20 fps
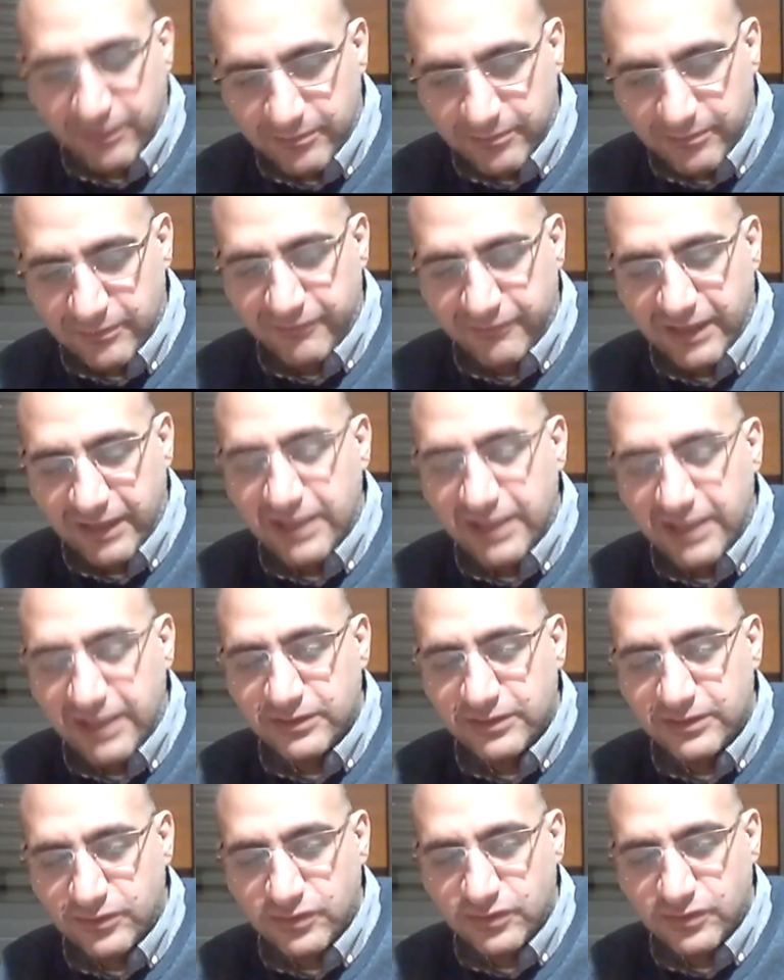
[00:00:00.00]
from
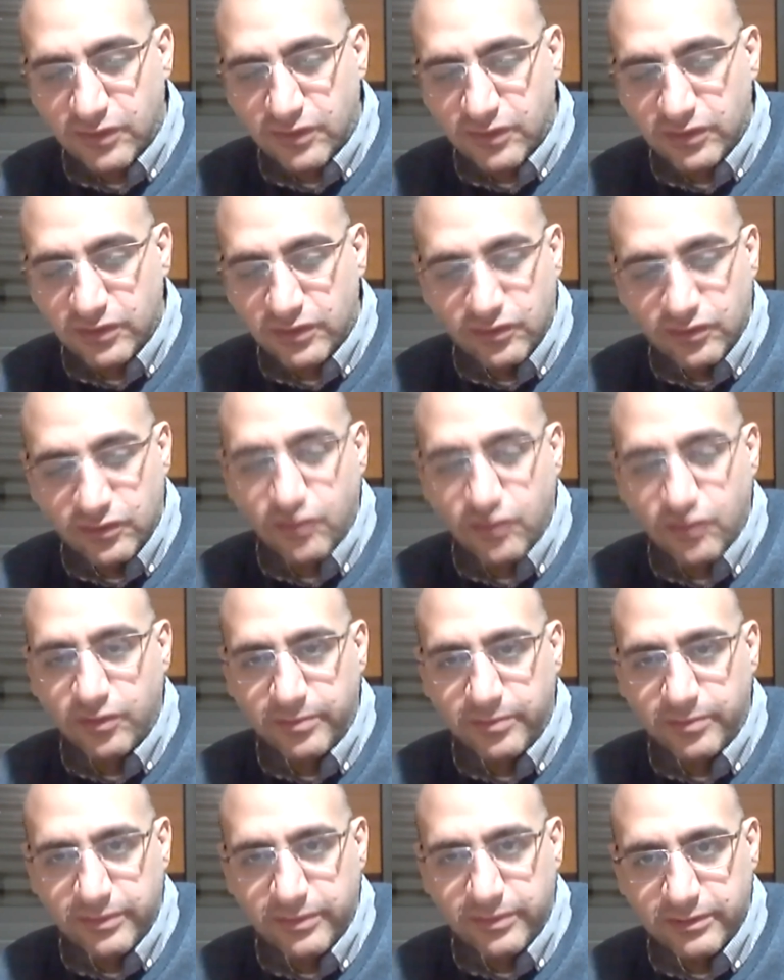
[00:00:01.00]
France or so on, go
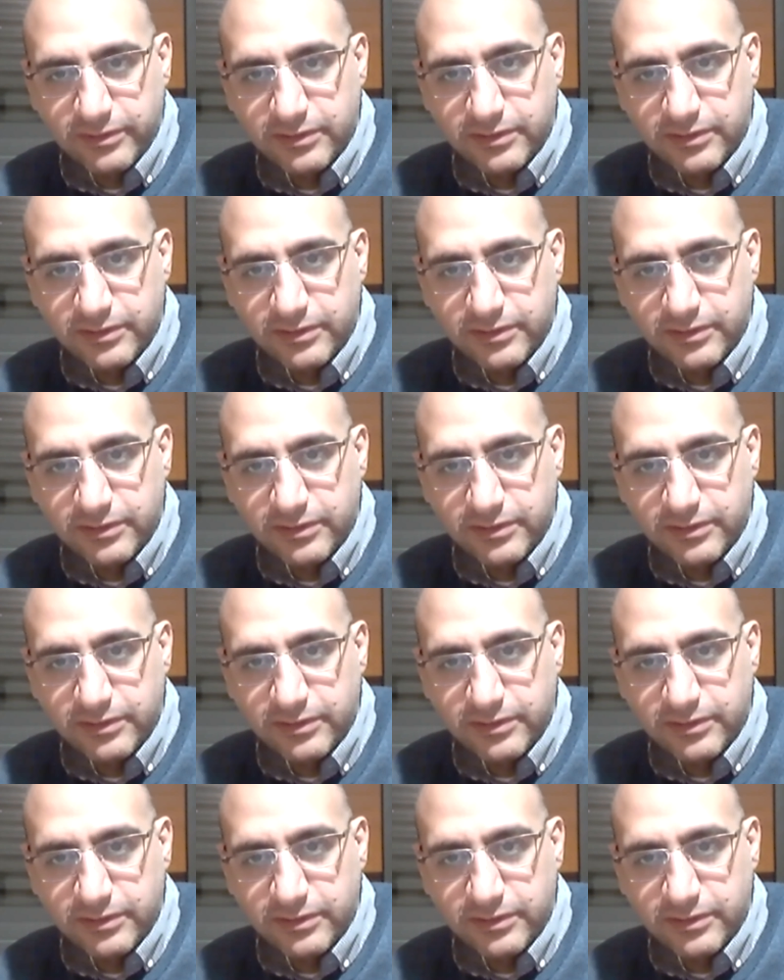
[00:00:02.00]
home.